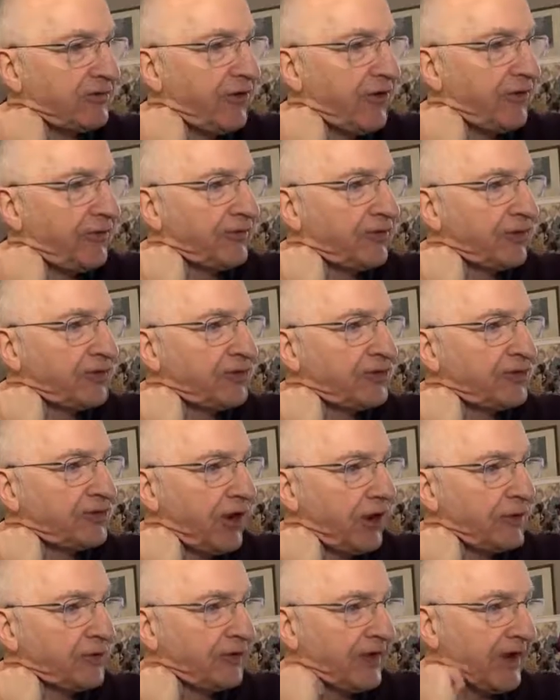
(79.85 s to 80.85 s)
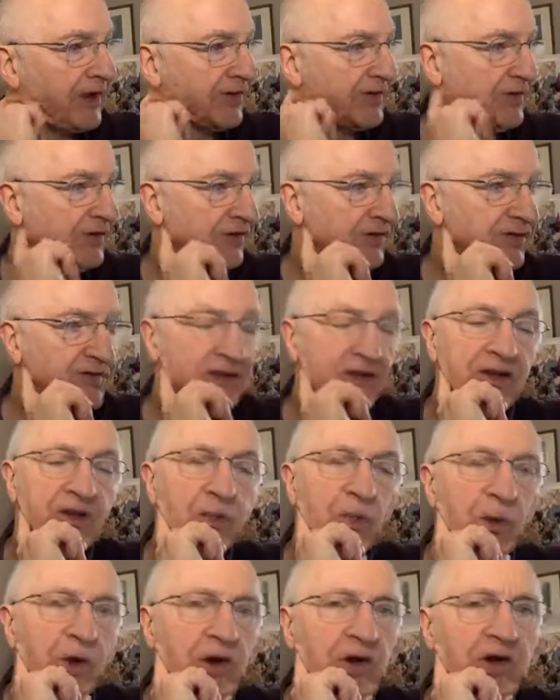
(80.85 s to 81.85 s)
often don't actually see
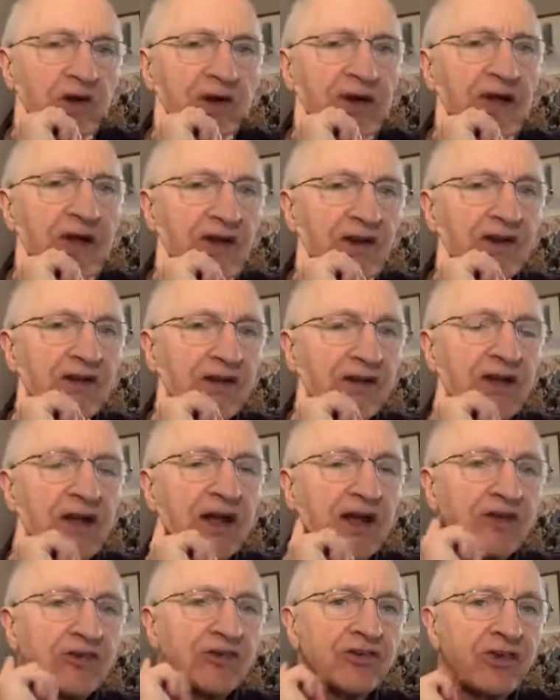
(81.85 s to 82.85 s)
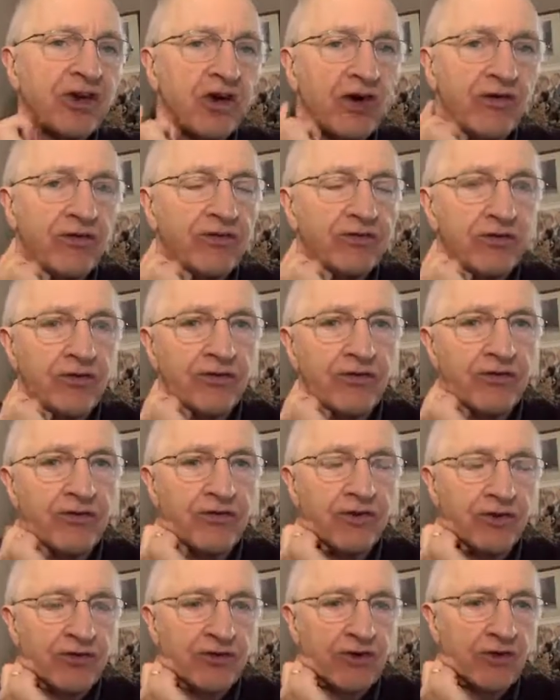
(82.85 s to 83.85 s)
what a candidate has to offer on the
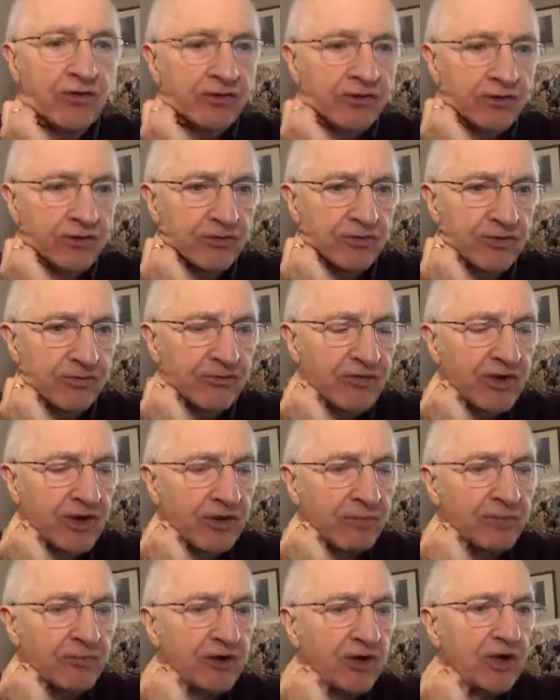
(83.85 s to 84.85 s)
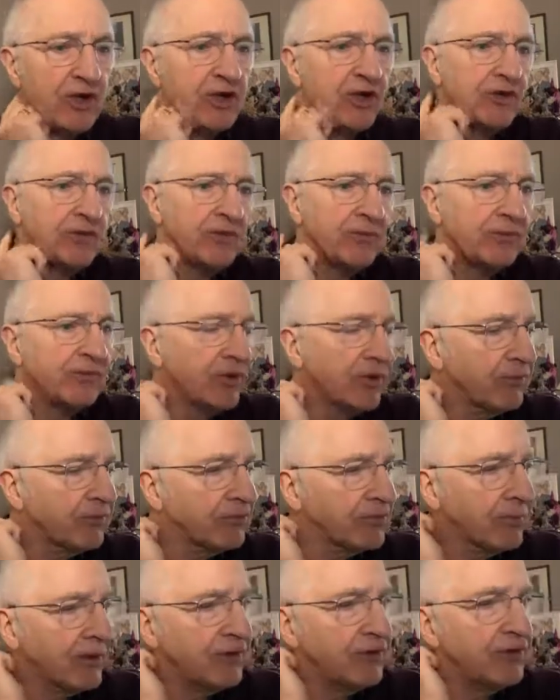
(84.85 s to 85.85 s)
first go through. Sometimes
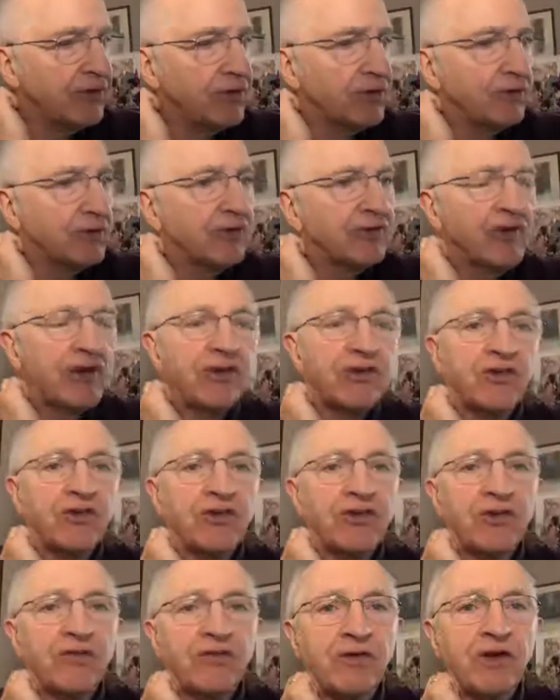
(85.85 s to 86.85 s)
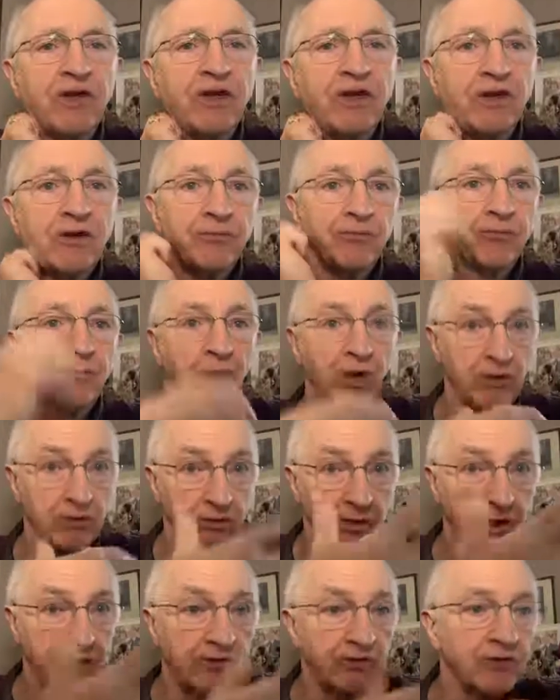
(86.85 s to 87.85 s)
when you send a CV
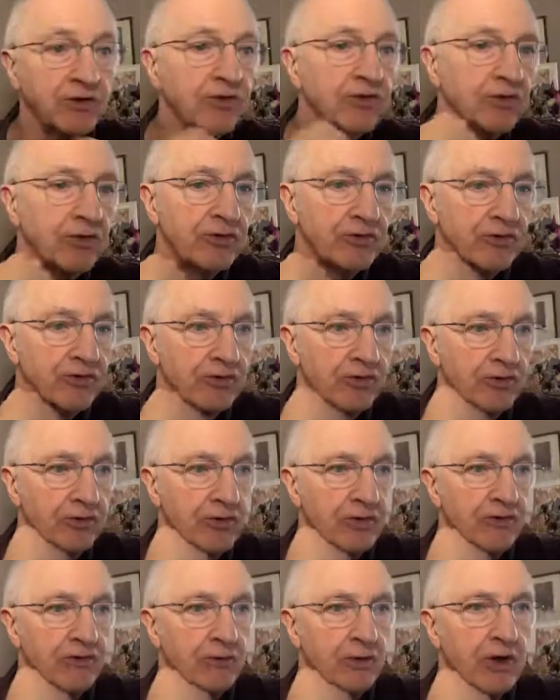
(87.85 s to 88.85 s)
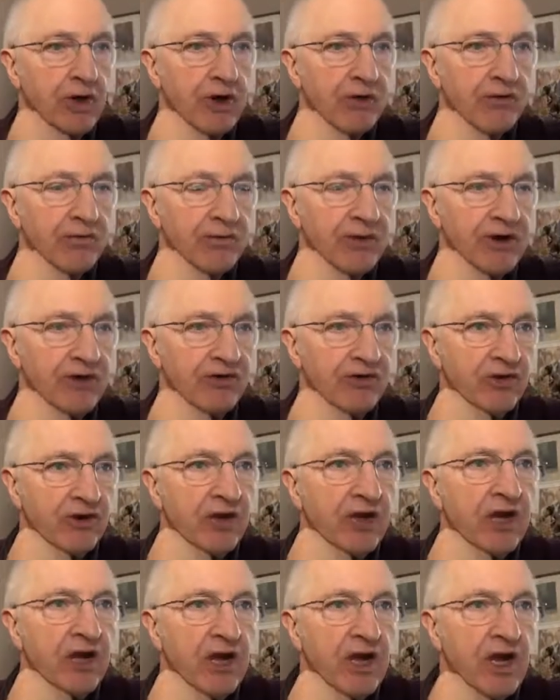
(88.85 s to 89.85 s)
as a recruiter to a hiring manager,
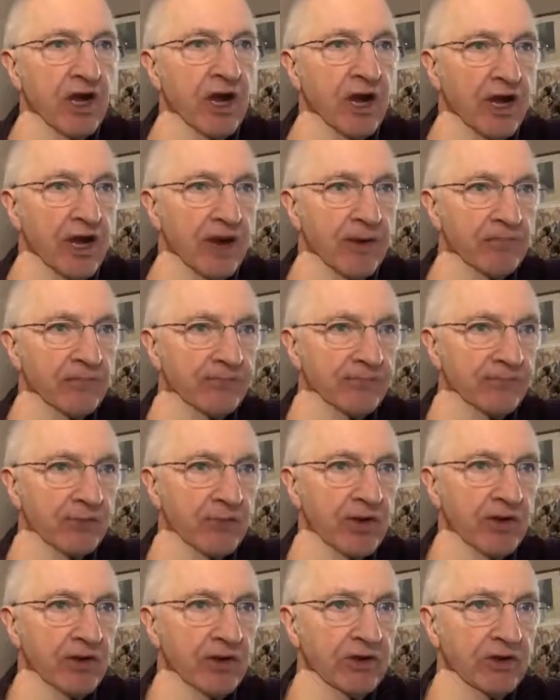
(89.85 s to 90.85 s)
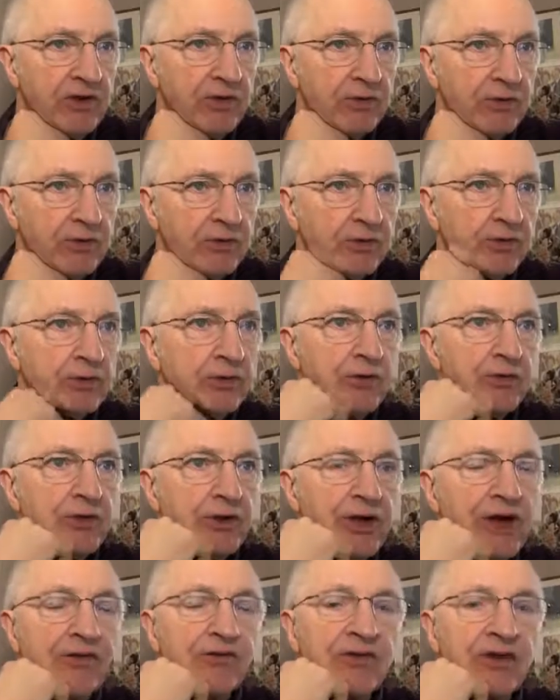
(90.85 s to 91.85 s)

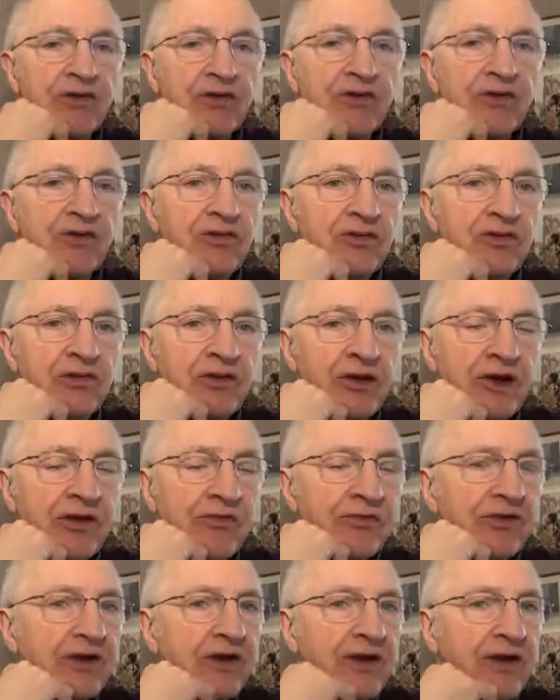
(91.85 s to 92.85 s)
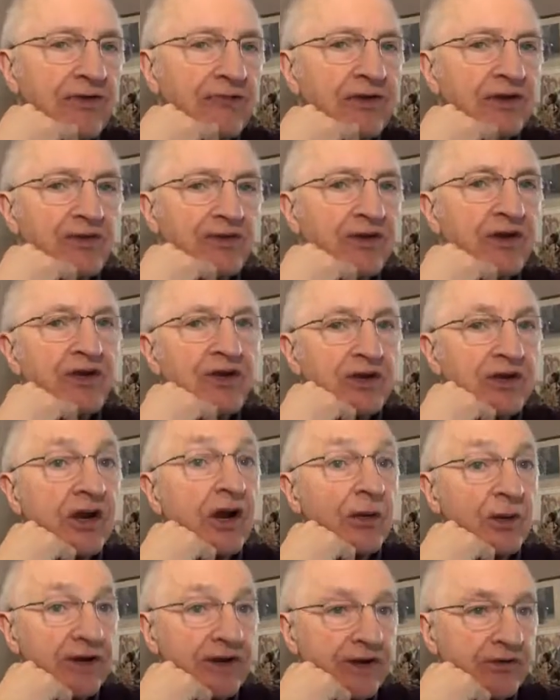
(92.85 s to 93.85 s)
you have to have a second
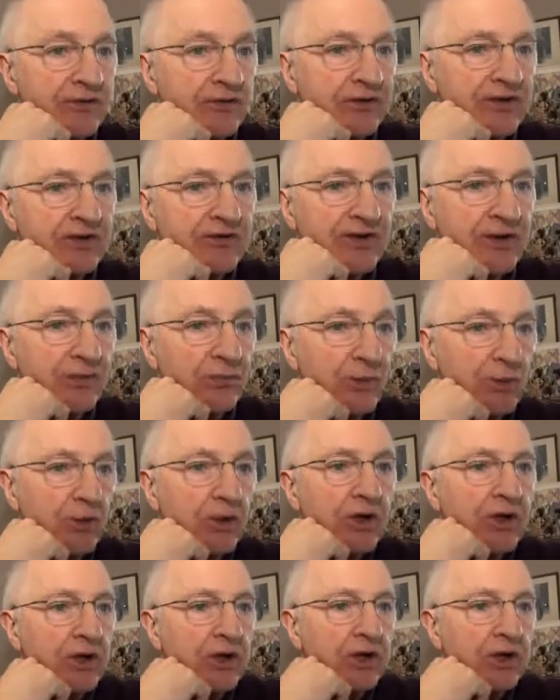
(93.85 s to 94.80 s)
go at it, for example,